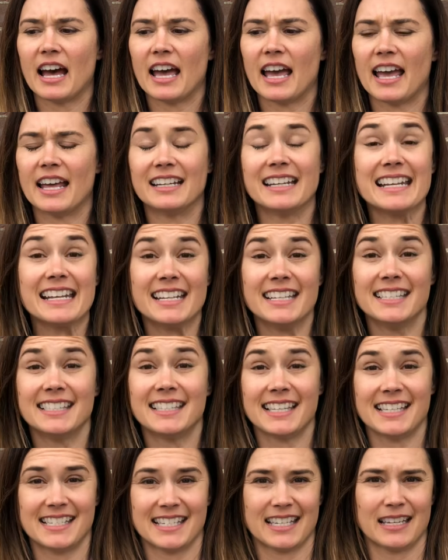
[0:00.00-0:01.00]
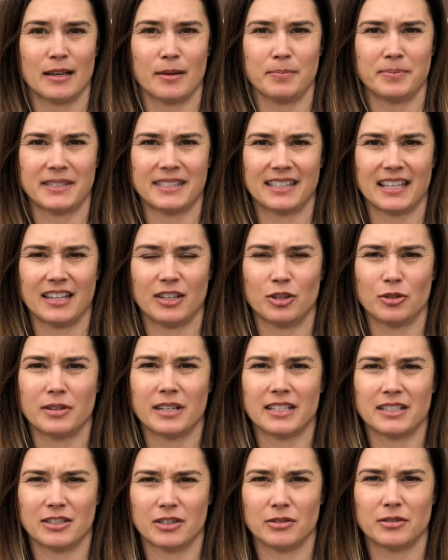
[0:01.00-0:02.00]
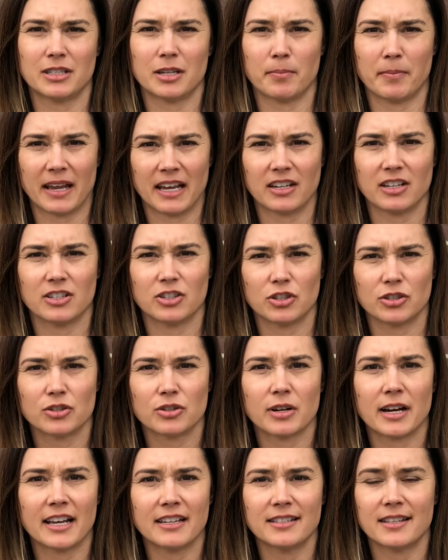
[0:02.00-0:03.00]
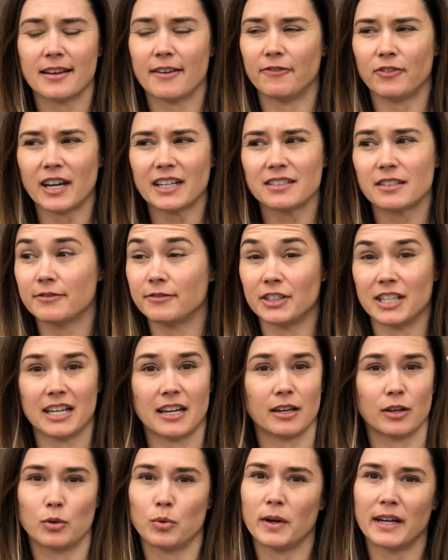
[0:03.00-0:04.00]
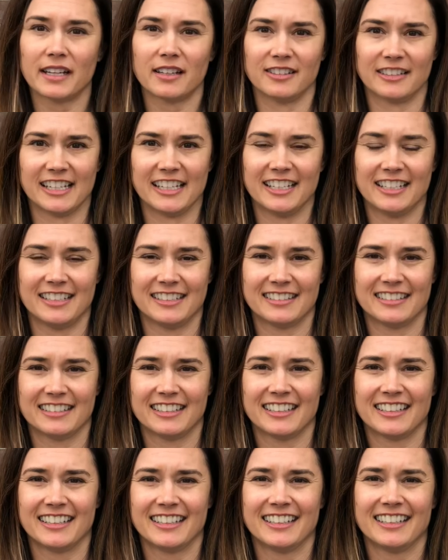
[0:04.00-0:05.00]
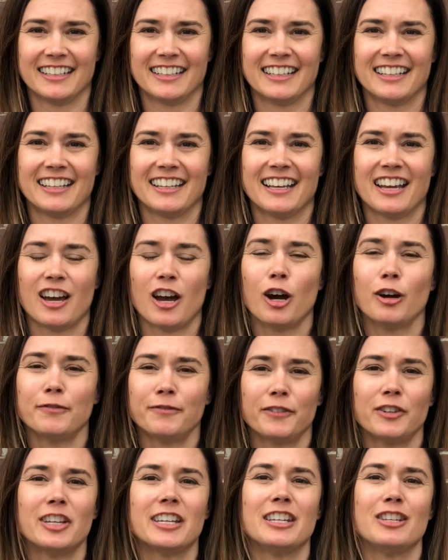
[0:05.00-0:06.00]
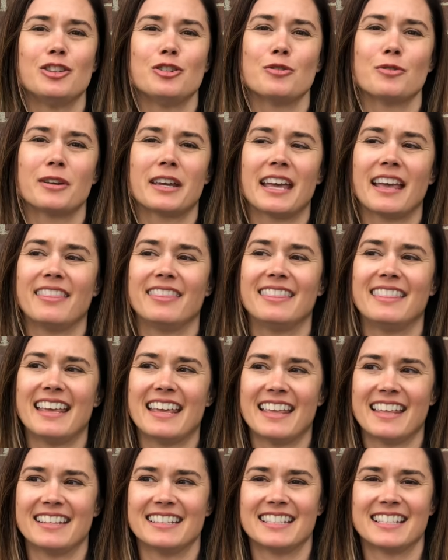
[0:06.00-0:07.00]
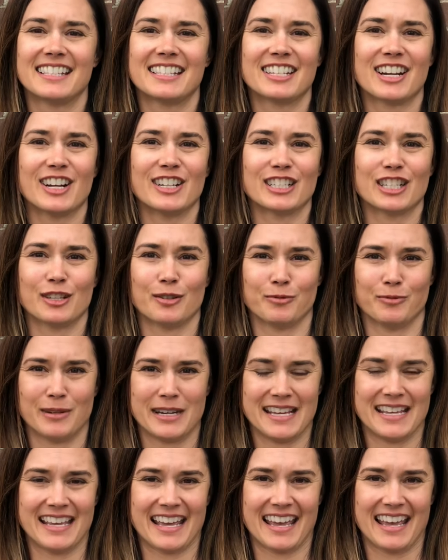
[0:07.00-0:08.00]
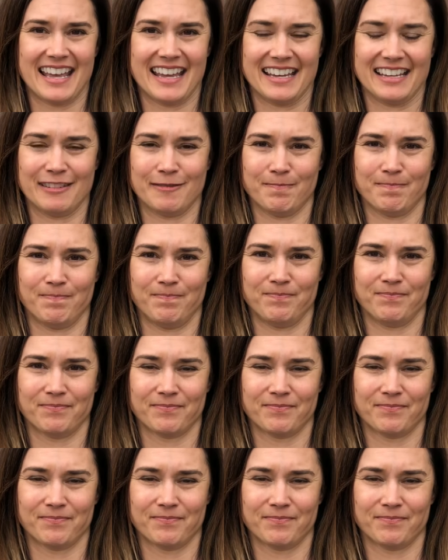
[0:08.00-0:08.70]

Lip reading: and easy tips that you can do to manage stress effectively and quickly, hopefully you can then start to regain